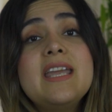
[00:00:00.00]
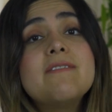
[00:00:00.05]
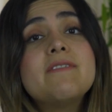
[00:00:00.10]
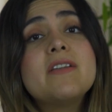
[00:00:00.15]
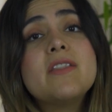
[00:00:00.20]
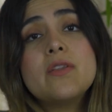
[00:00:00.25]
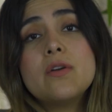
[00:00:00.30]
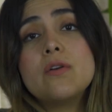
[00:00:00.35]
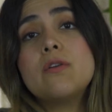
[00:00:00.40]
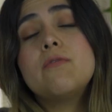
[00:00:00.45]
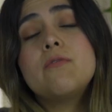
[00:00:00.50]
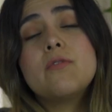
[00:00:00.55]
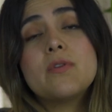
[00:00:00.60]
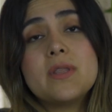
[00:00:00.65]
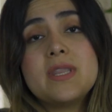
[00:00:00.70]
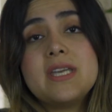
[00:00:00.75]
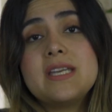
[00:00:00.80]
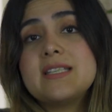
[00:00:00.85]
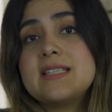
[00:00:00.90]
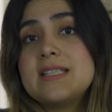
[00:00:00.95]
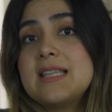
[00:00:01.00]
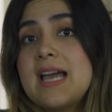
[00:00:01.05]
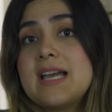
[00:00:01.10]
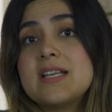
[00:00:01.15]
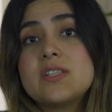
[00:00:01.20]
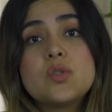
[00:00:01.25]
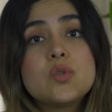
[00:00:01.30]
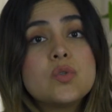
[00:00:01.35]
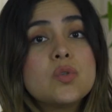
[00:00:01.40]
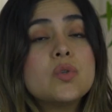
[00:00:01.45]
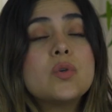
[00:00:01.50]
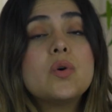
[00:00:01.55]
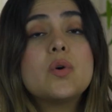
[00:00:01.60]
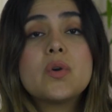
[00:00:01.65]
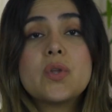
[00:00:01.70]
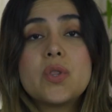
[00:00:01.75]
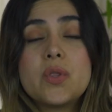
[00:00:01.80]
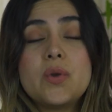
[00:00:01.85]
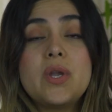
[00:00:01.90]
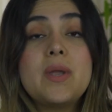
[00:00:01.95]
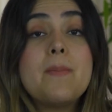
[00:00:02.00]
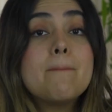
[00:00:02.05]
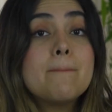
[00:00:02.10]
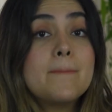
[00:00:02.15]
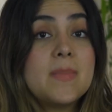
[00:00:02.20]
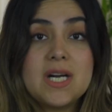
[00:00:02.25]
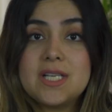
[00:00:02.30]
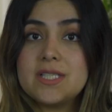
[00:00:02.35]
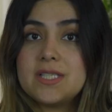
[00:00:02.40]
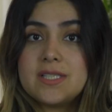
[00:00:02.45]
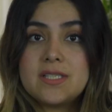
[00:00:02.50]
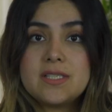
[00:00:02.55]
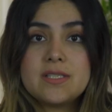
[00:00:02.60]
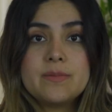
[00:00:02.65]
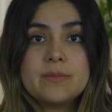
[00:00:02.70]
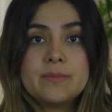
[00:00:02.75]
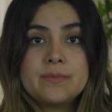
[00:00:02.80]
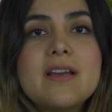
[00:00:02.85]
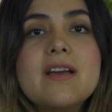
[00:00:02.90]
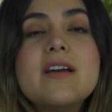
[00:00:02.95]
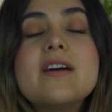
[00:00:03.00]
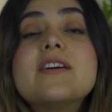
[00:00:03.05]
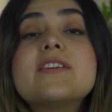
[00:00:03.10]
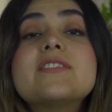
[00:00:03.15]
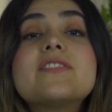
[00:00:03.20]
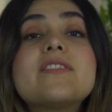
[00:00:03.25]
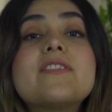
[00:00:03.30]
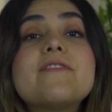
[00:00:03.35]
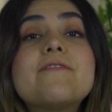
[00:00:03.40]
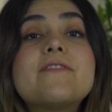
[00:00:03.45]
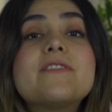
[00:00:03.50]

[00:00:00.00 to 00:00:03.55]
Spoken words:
even though for these last 2 or 3 months. So the